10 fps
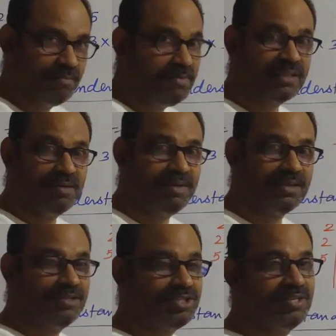
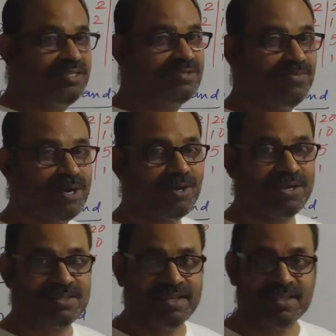Mathematicians were
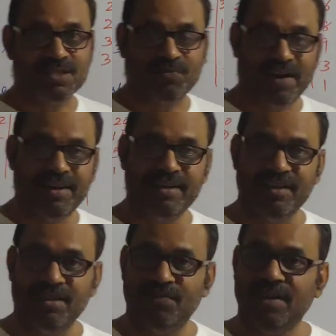not
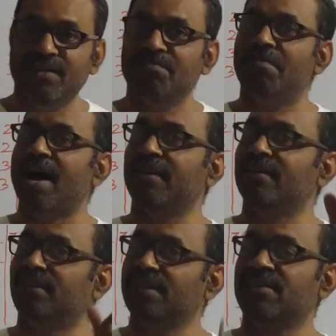satisfied even by
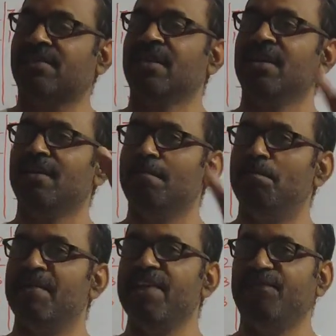this
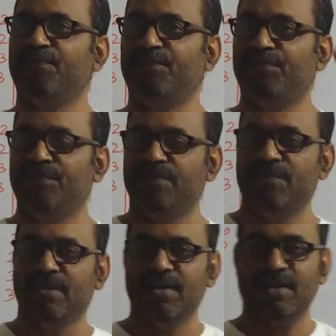brief
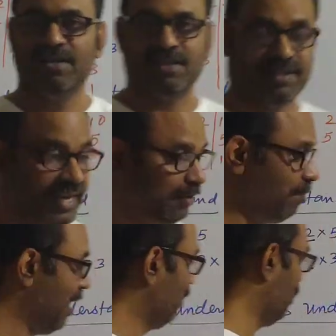
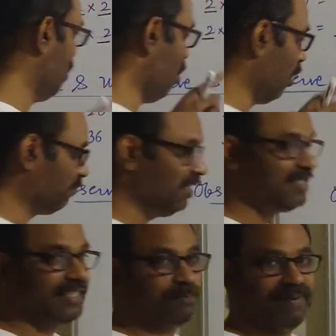statement of
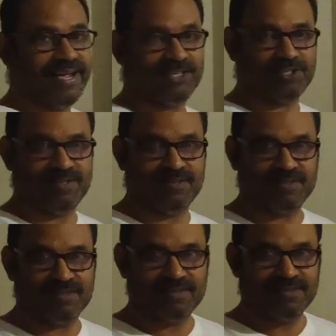these
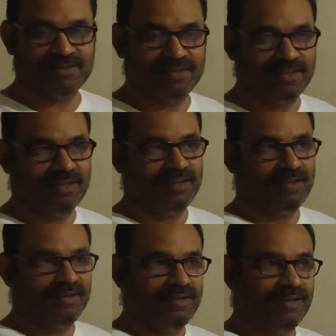expressions.
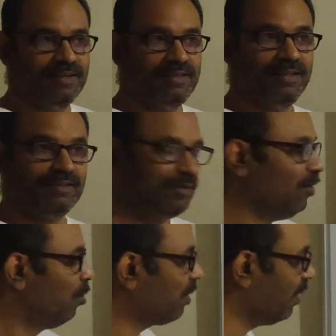
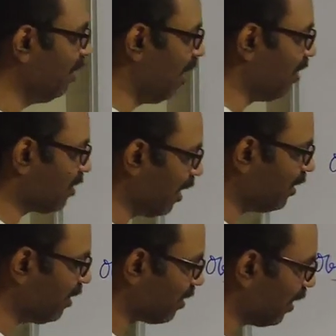I
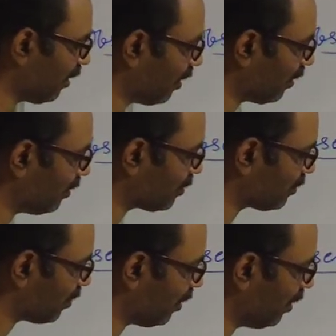can write like this,
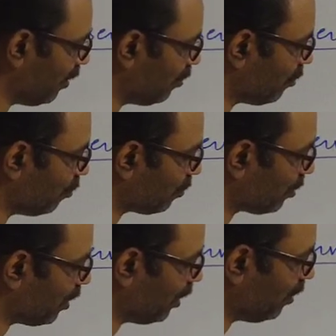3 into
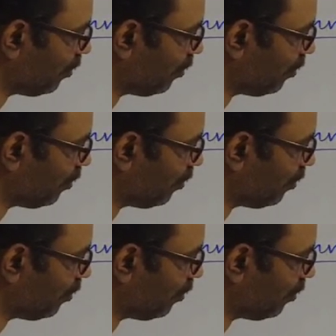3